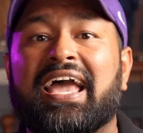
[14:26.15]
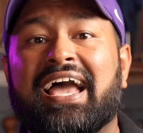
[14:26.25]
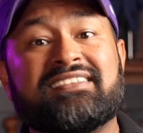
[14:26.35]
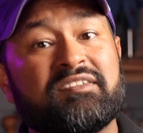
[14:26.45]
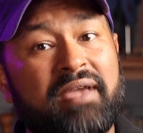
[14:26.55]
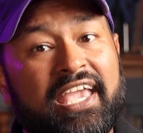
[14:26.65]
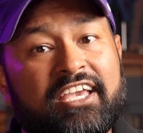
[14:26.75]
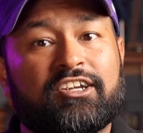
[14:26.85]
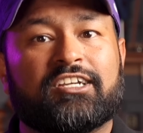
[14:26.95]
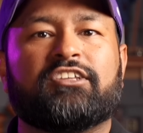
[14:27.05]
As a
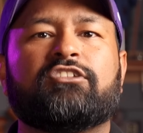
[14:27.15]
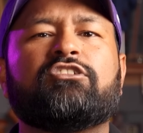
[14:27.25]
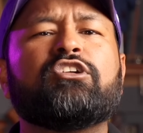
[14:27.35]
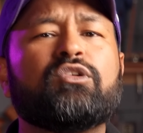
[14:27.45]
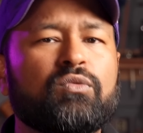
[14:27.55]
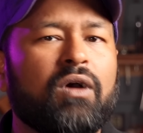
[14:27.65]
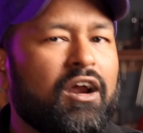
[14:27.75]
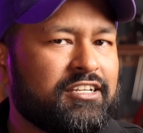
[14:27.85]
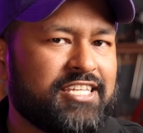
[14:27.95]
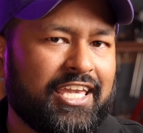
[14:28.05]
maker, you
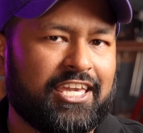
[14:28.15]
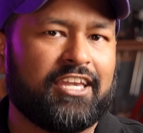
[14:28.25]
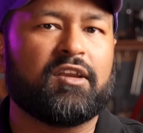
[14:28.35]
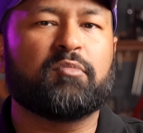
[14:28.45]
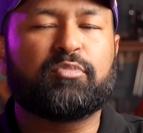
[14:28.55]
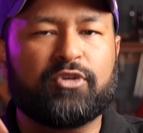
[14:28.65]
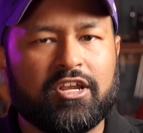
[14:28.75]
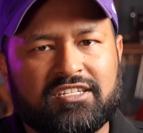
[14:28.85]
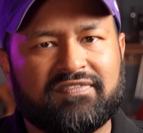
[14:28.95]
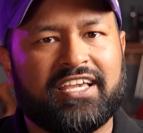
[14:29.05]
are taking
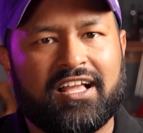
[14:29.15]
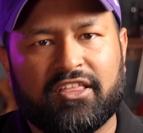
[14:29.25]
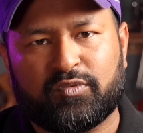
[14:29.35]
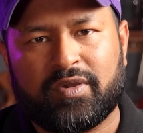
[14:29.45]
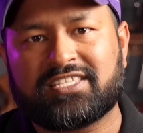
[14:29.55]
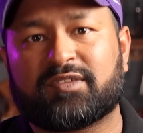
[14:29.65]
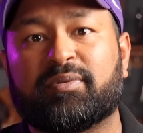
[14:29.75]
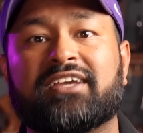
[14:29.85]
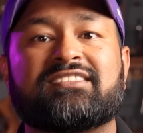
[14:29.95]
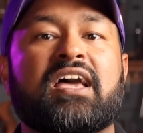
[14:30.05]
brunt of the health risk
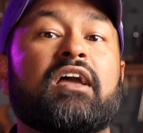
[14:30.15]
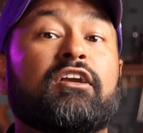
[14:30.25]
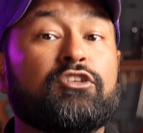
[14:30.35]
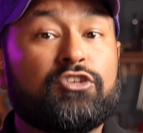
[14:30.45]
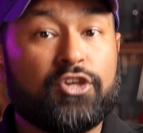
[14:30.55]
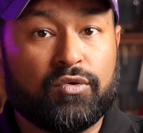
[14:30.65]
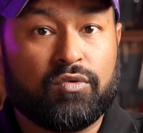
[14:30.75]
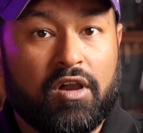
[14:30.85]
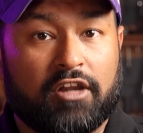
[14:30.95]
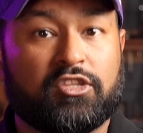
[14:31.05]
because
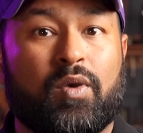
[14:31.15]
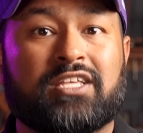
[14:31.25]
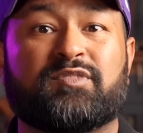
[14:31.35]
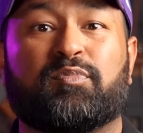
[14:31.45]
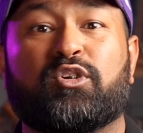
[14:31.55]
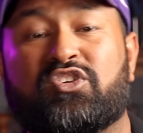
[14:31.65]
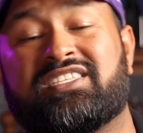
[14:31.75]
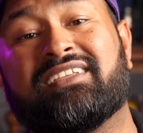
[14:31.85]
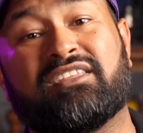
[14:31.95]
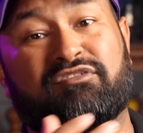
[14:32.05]
you are the ones
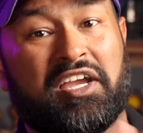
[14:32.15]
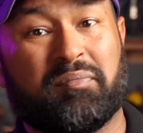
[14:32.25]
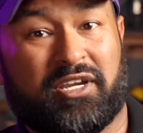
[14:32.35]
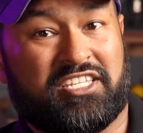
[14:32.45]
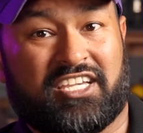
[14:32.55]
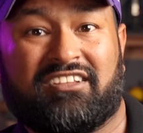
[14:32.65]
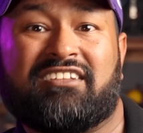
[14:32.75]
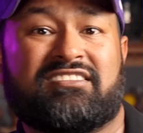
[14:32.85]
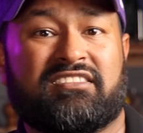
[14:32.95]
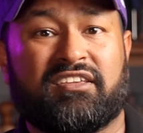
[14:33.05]
producing the fine
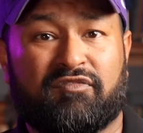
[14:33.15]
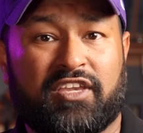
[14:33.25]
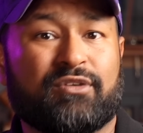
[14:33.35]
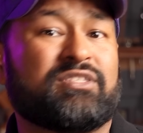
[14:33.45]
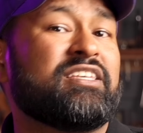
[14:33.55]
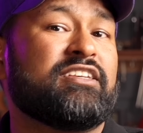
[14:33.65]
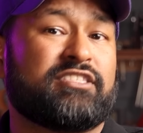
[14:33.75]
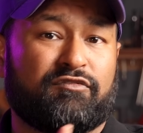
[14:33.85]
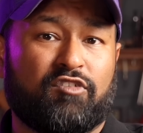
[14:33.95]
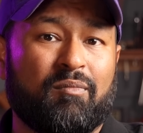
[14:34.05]
particulates, the VOCs,
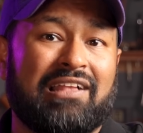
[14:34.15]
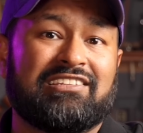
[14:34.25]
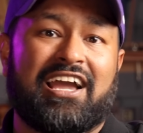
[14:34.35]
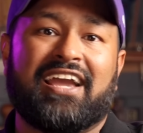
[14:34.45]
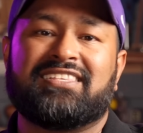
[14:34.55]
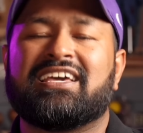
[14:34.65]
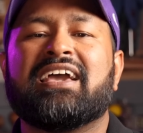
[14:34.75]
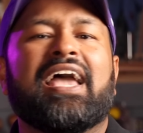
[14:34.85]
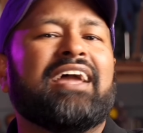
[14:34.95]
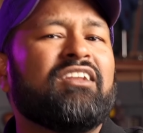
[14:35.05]
the formaldehydes,
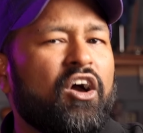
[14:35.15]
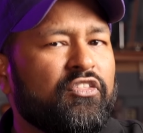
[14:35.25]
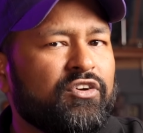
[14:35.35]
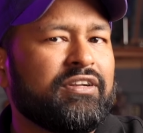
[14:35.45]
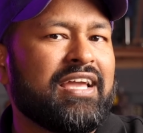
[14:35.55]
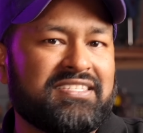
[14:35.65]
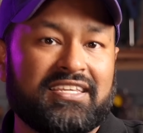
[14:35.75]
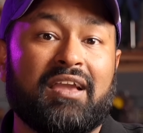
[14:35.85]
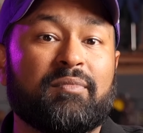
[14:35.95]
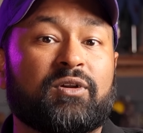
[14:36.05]
and other nasty
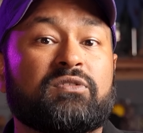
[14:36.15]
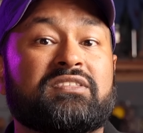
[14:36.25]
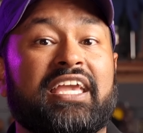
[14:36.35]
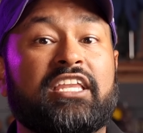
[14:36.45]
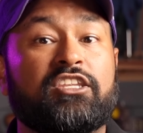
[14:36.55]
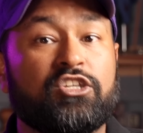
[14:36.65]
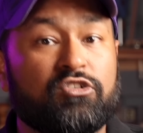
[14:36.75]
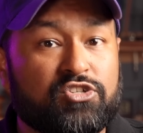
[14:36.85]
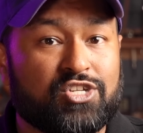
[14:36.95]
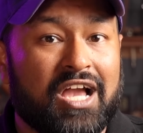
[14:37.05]
chemicals in
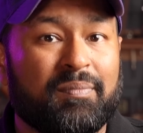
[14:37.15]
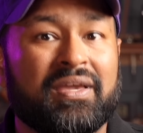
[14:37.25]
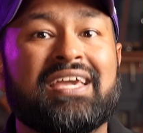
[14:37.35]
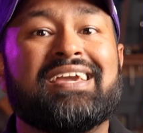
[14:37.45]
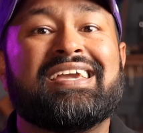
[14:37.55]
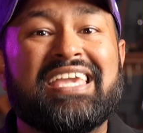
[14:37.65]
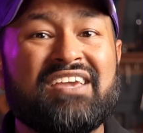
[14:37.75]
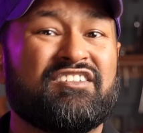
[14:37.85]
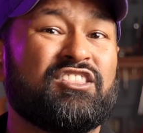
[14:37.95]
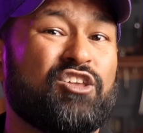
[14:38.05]
your shop,
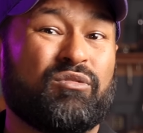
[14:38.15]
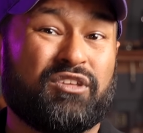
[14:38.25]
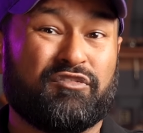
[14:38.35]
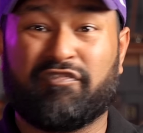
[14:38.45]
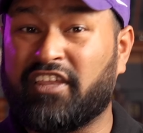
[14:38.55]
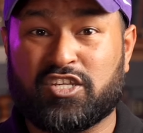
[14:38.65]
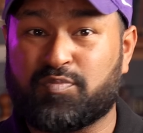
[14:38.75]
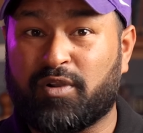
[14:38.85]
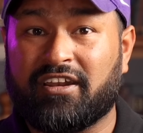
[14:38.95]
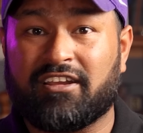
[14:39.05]
even though the finished
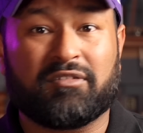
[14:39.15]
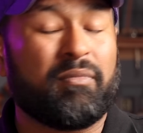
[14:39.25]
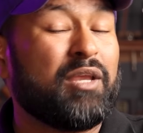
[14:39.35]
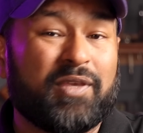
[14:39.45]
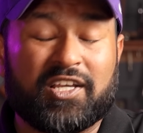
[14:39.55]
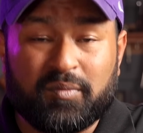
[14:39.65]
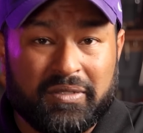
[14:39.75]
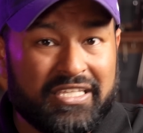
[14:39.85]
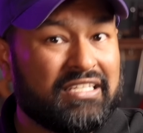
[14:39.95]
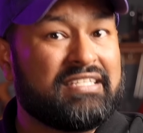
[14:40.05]
product might be
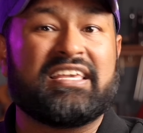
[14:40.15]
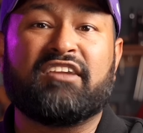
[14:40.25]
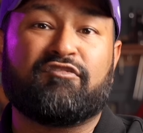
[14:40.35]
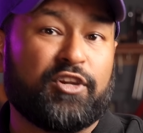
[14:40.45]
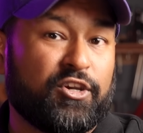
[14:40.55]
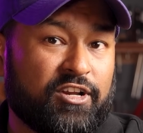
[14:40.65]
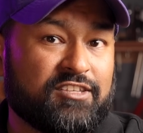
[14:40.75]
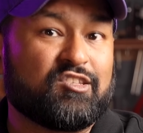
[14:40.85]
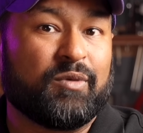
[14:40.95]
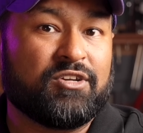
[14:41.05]
completely safe for your
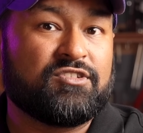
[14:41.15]
customers.